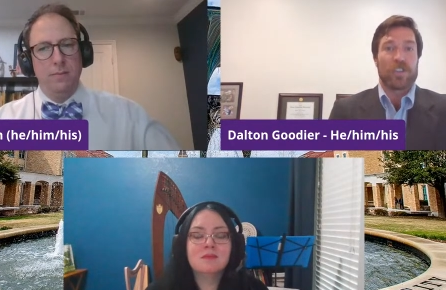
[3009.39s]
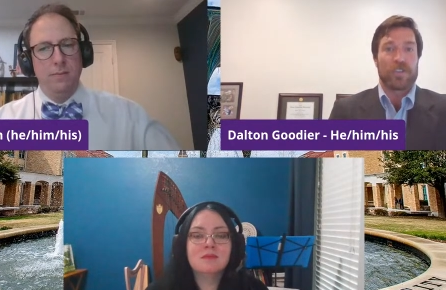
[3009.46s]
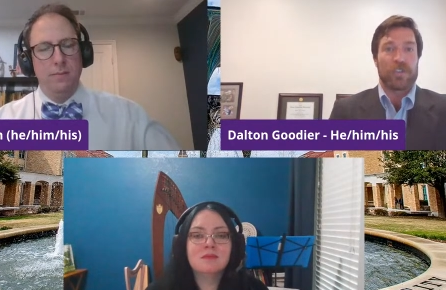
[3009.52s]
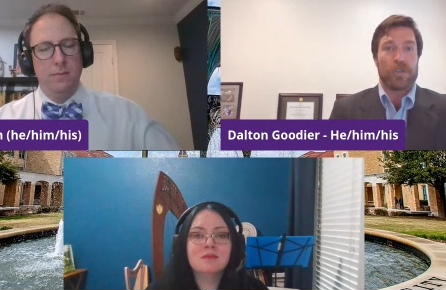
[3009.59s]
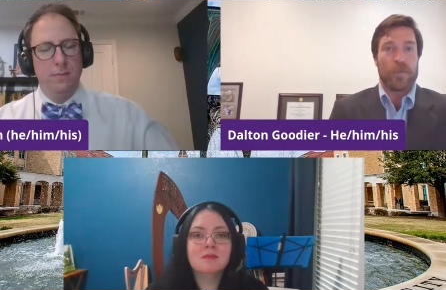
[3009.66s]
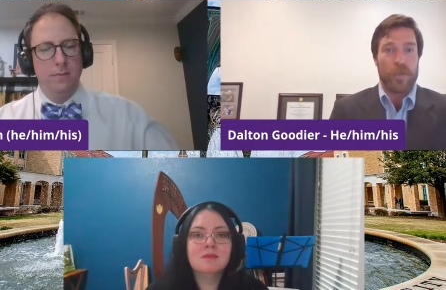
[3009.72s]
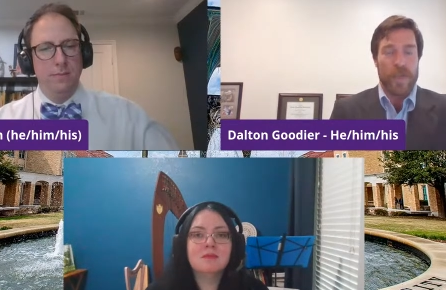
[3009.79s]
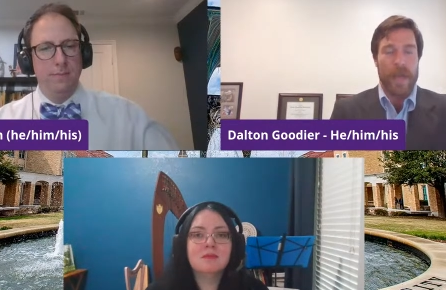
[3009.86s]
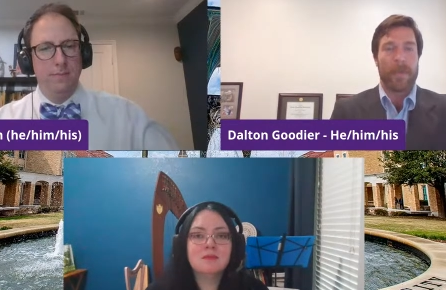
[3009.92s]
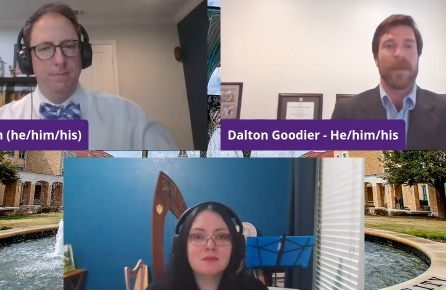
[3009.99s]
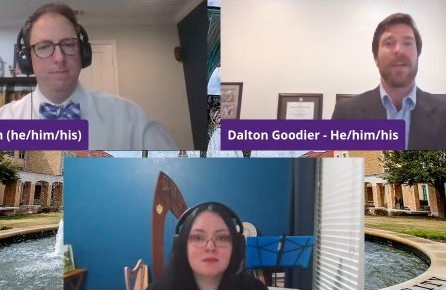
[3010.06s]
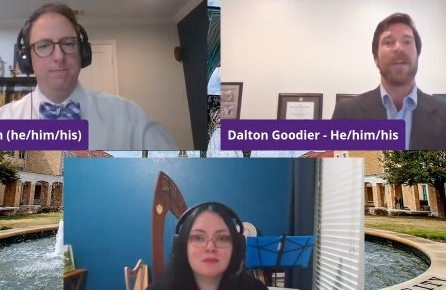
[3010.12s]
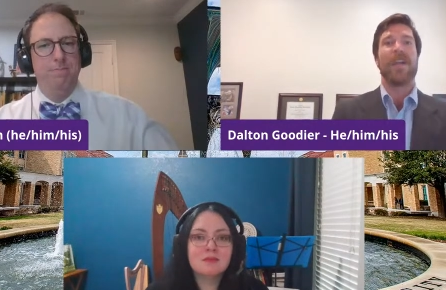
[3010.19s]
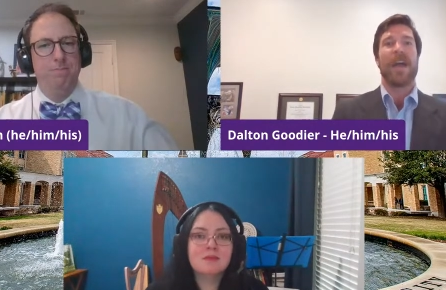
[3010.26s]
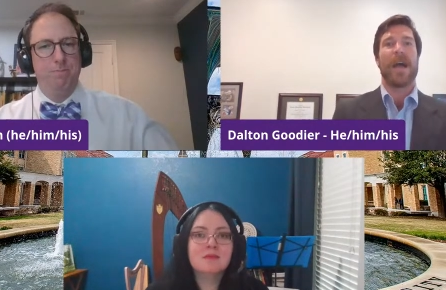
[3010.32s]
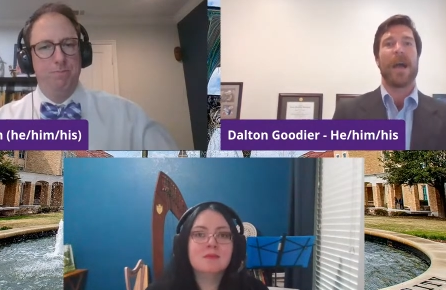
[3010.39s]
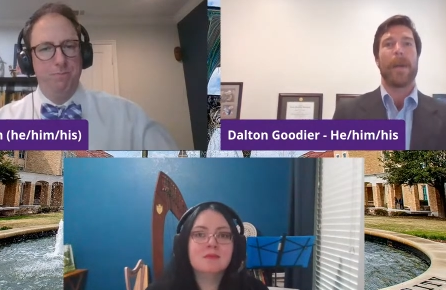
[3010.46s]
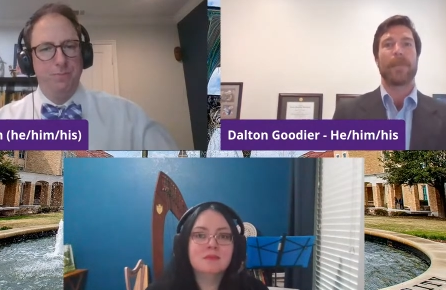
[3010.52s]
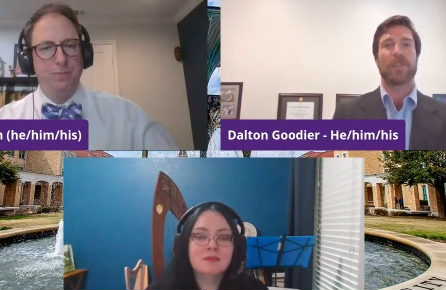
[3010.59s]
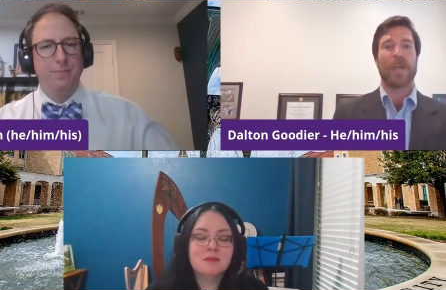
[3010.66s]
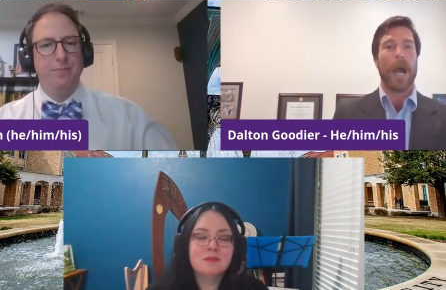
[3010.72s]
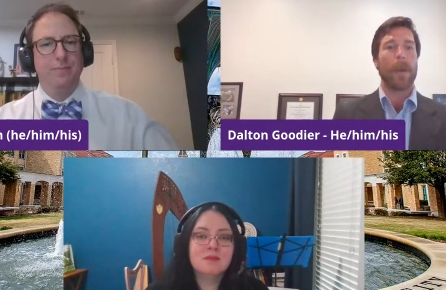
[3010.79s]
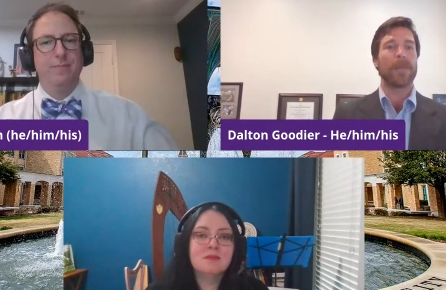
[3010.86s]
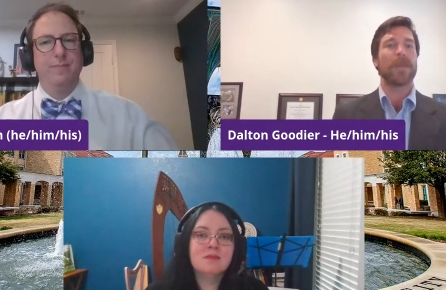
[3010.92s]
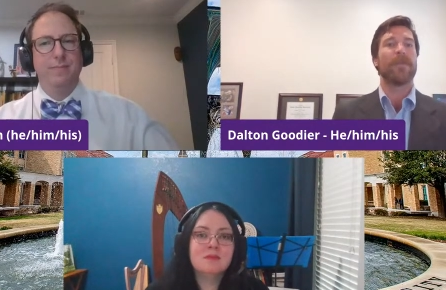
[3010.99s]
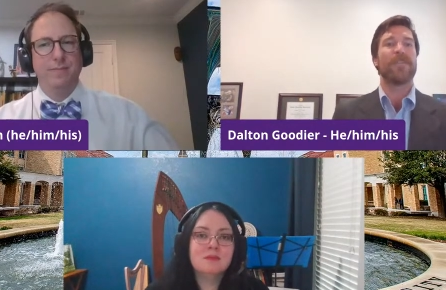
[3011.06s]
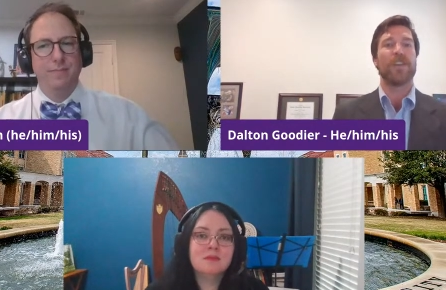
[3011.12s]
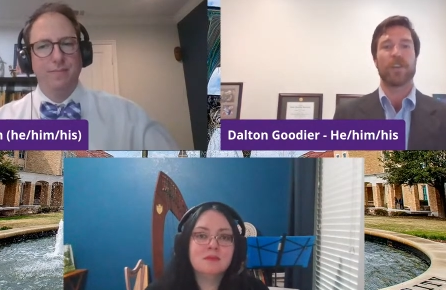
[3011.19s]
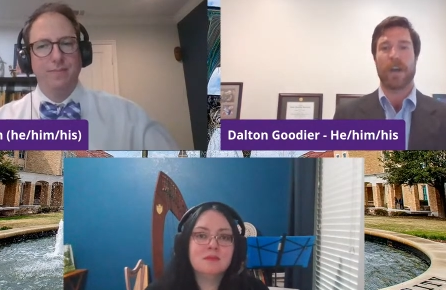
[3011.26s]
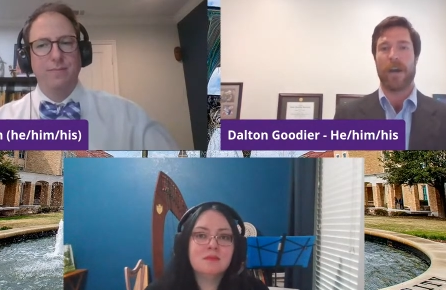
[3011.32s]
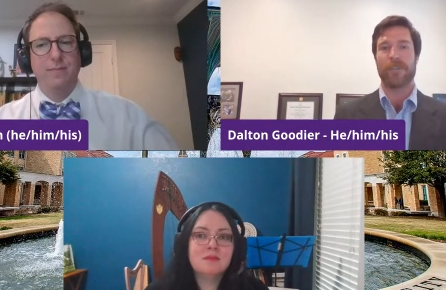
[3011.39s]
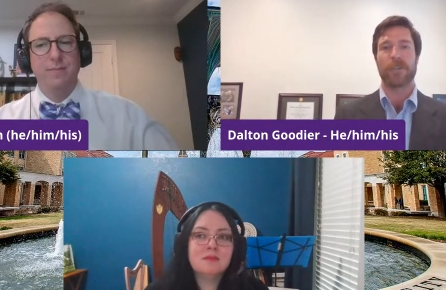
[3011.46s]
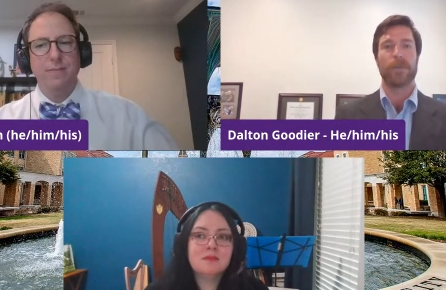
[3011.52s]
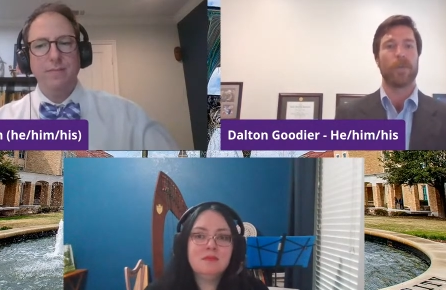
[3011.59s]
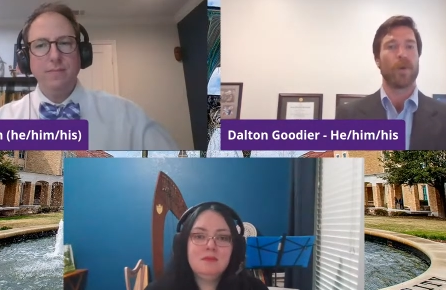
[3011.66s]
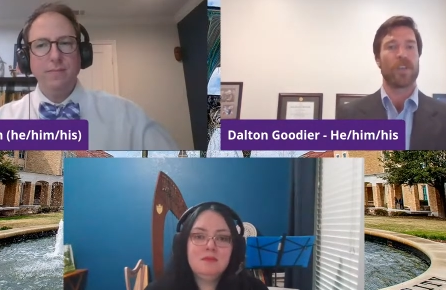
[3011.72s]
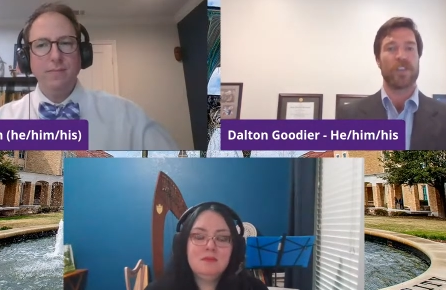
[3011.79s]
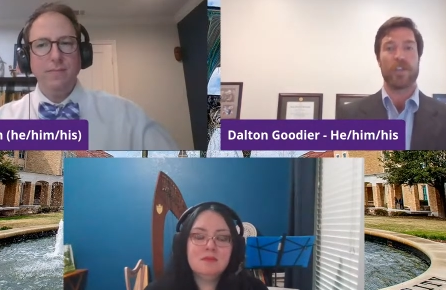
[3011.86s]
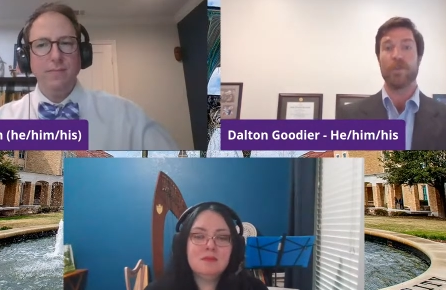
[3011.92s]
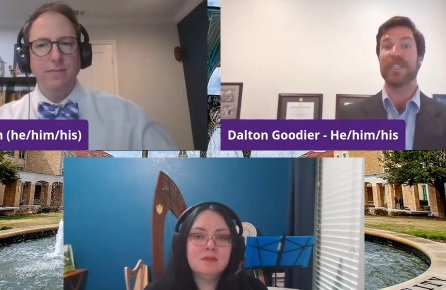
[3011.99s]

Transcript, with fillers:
Speaker 1: to them. Um, so helping them feel comfortable with